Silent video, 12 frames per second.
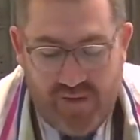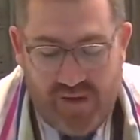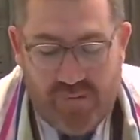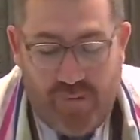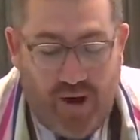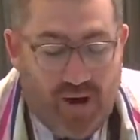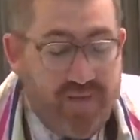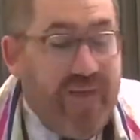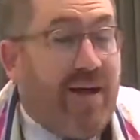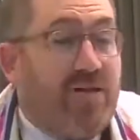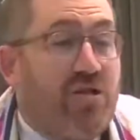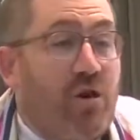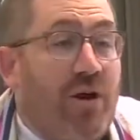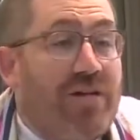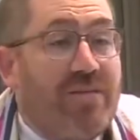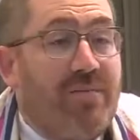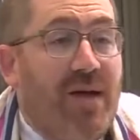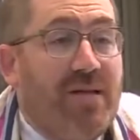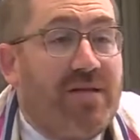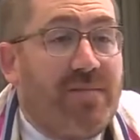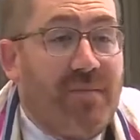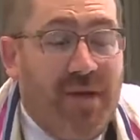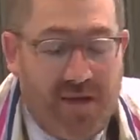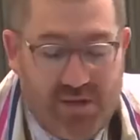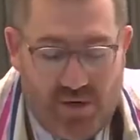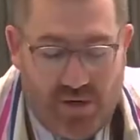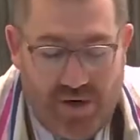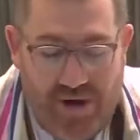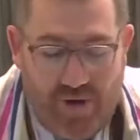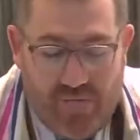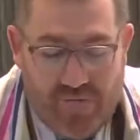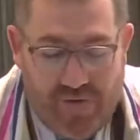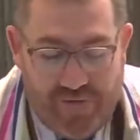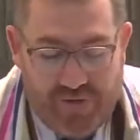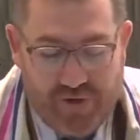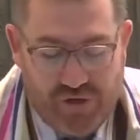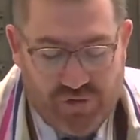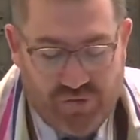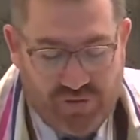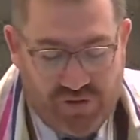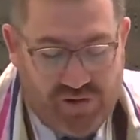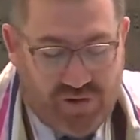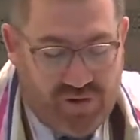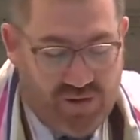And part of that choice must mean looking out for other Jews.